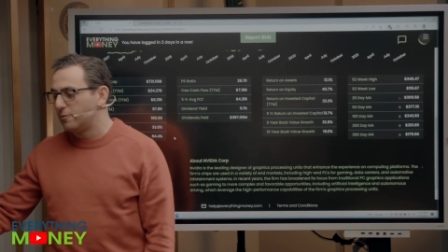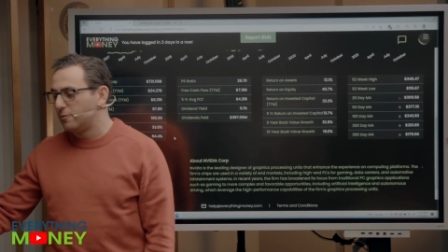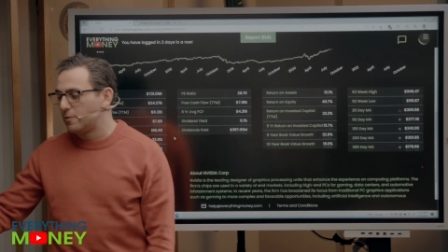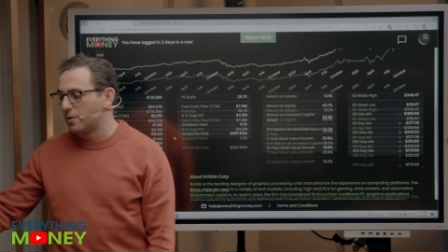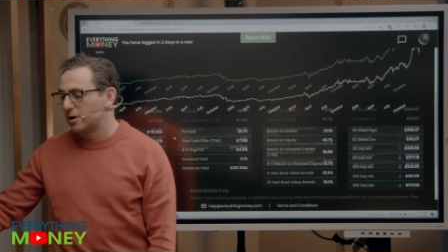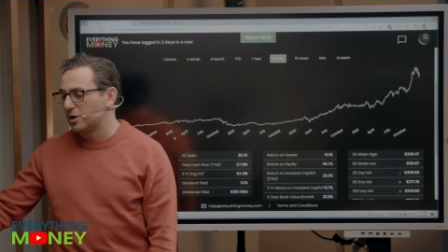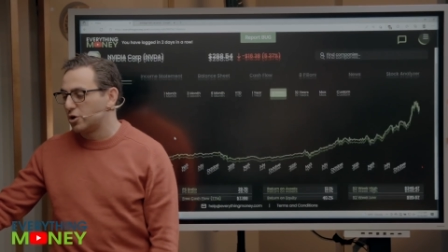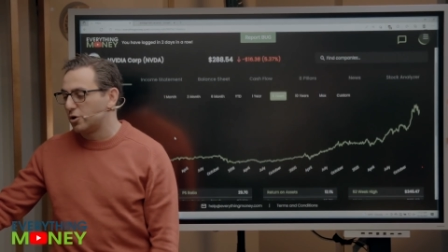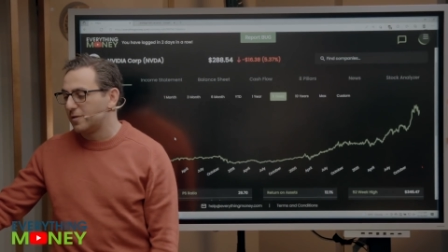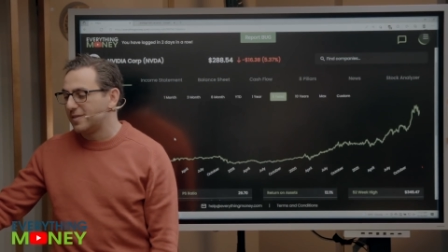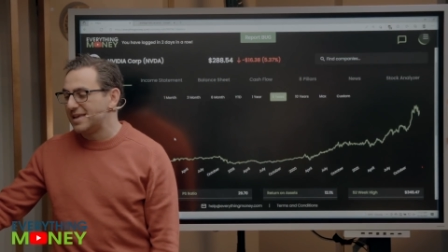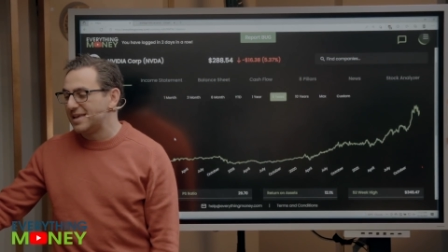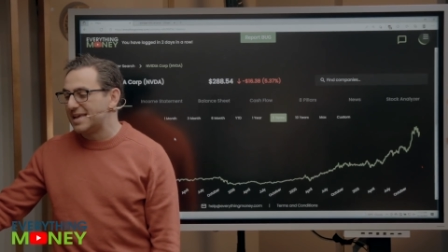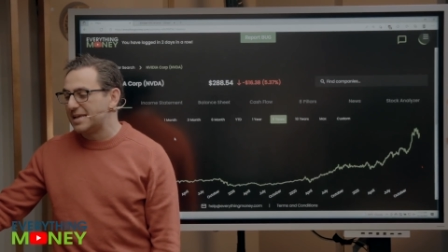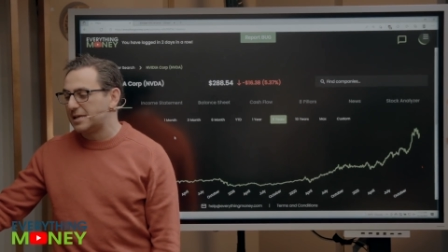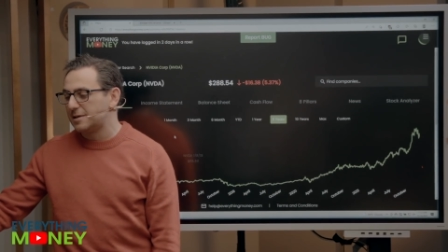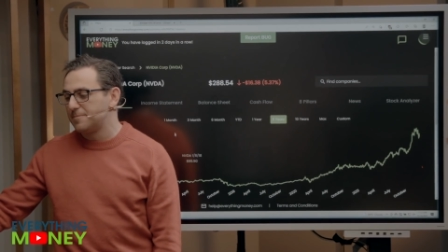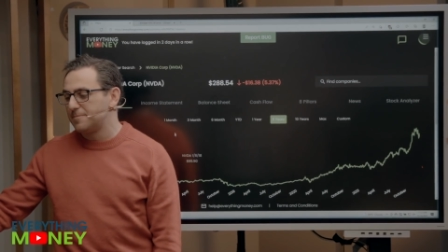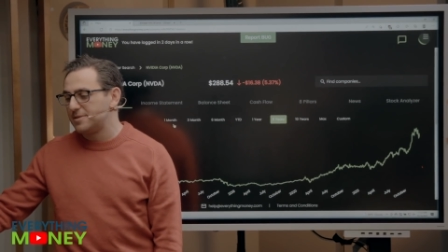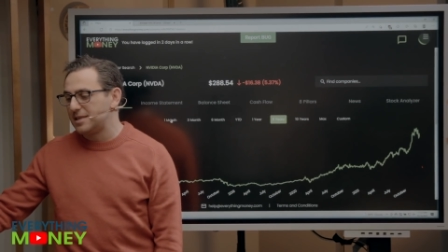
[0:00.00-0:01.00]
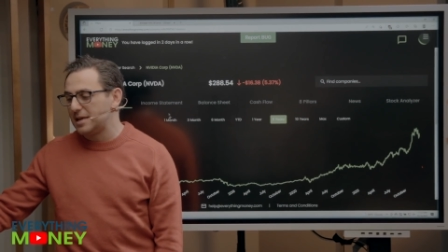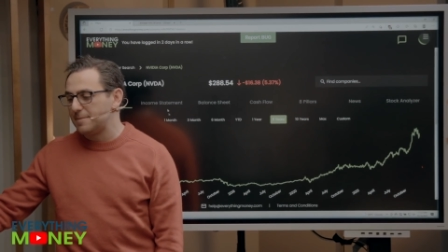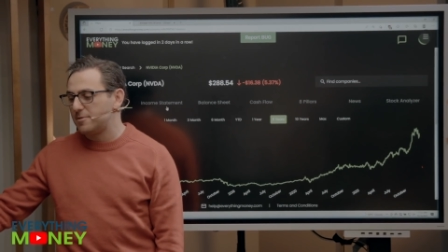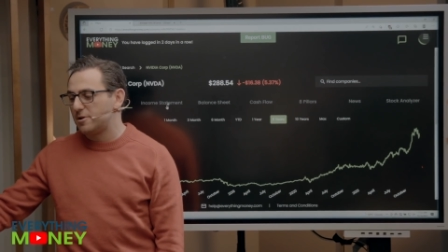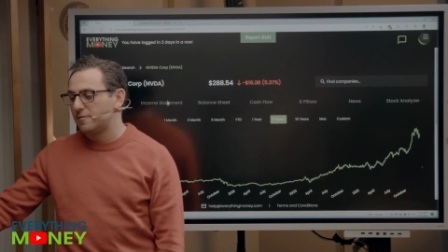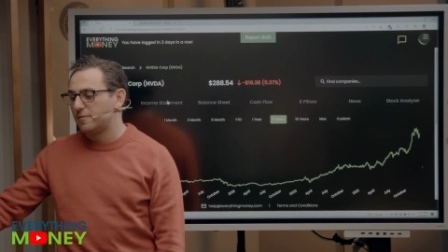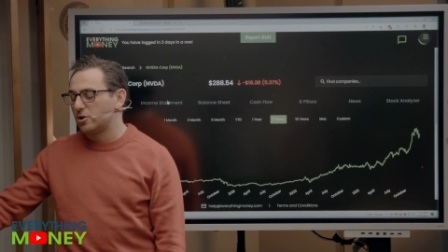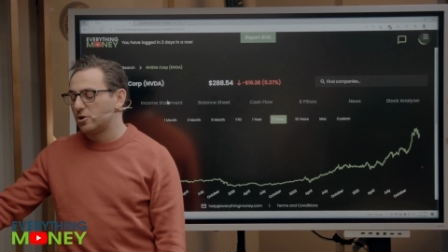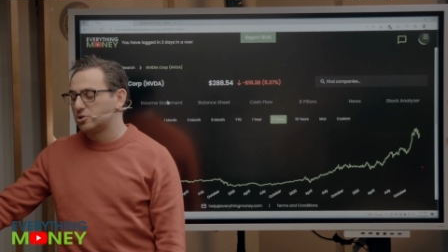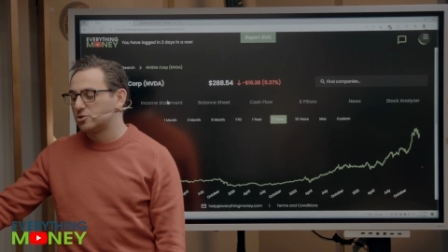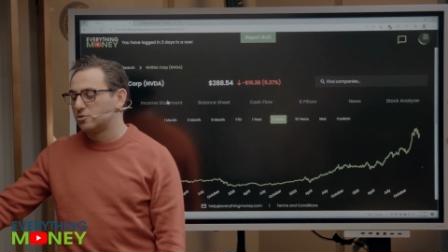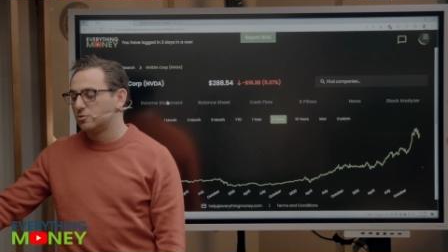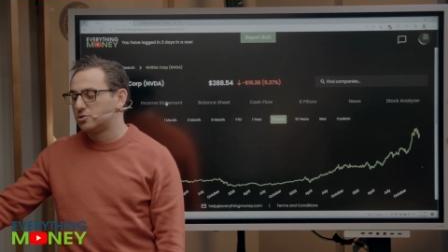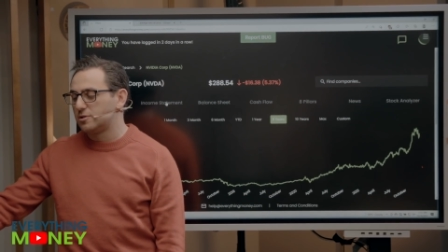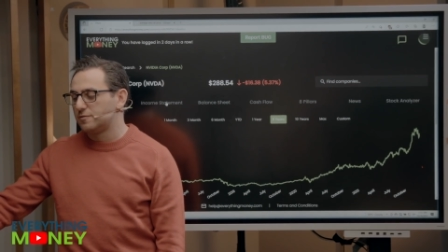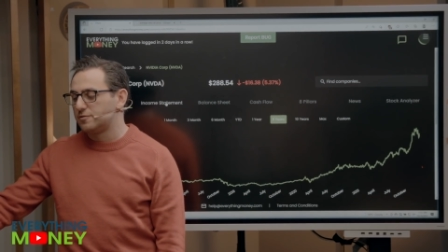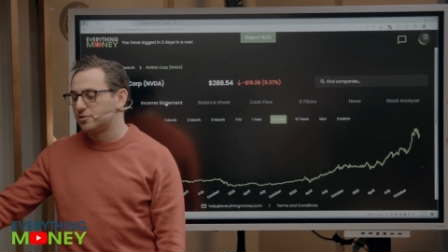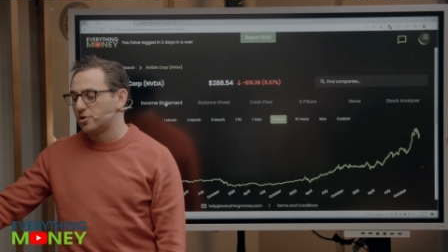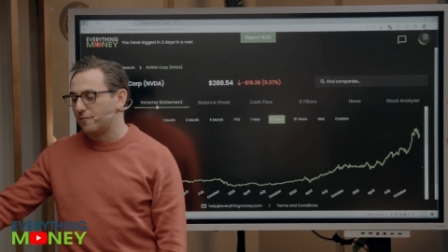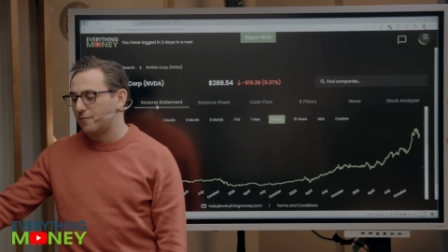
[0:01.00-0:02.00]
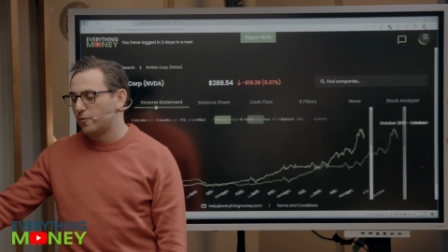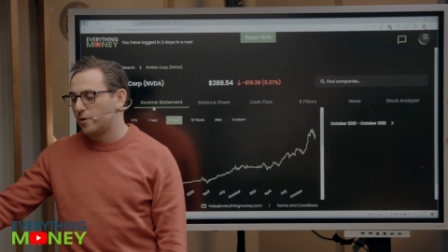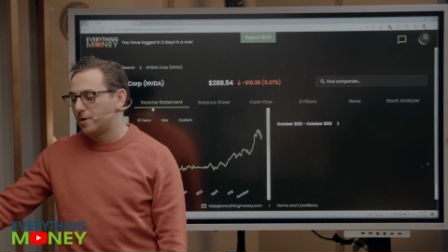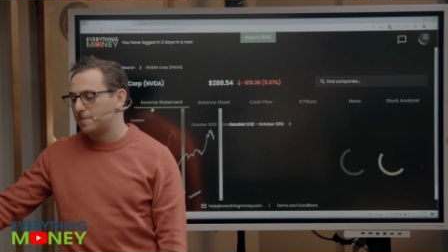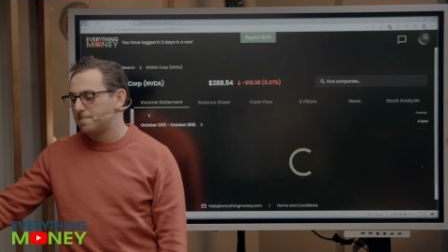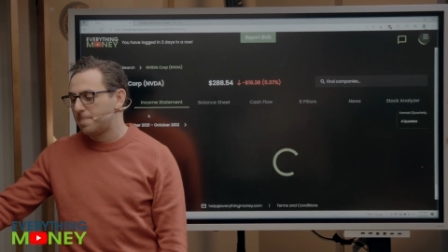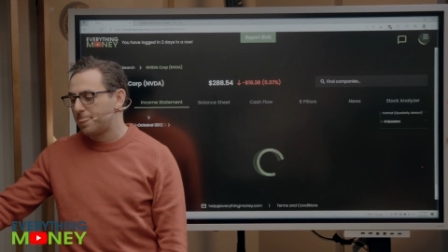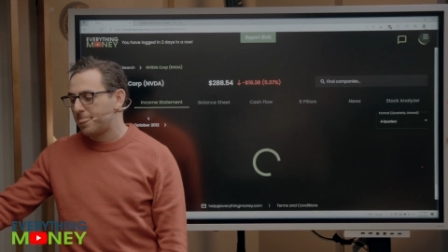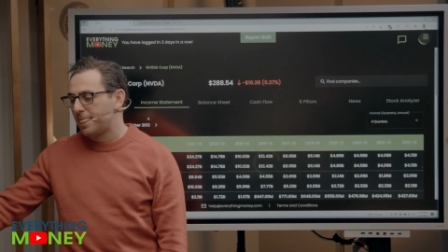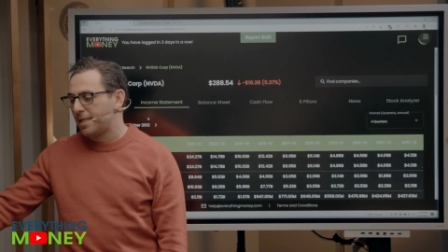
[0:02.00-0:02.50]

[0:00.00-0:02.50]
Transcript: we want to go to the income statement of our exclusive software,